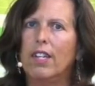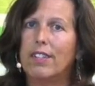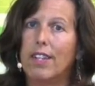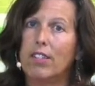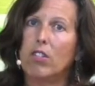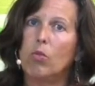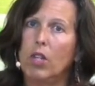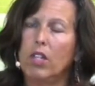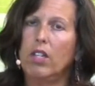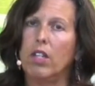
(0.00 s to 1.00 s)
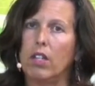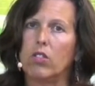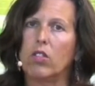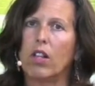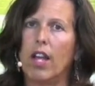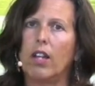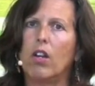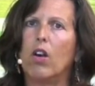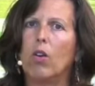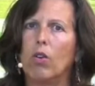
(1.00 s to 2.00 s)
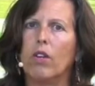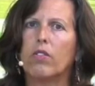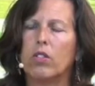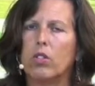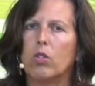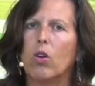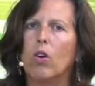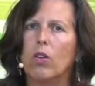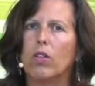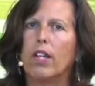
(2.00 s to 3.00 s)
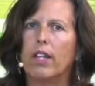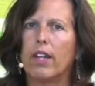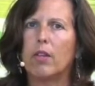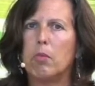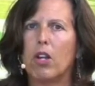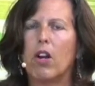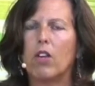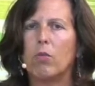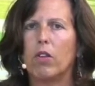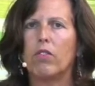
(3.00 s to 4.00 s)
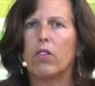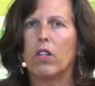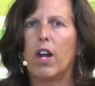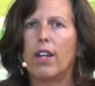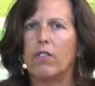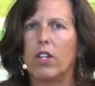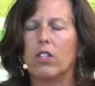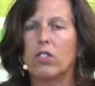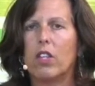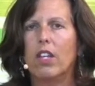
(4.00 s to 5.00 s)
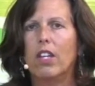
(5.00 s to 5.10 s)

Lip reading: It takes a willingness to let go of control, and that can be a hard one for a lot of us.